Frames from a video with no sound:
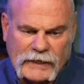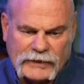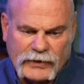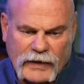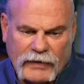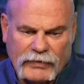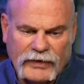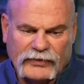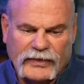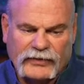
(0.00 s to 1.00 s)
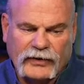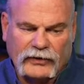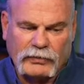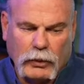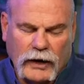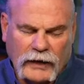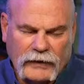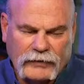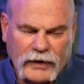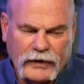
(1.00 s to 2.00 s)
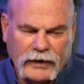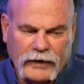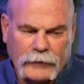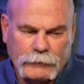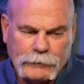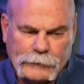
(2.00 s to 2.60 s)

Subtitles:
Okay, so that this looks more like it. There you go.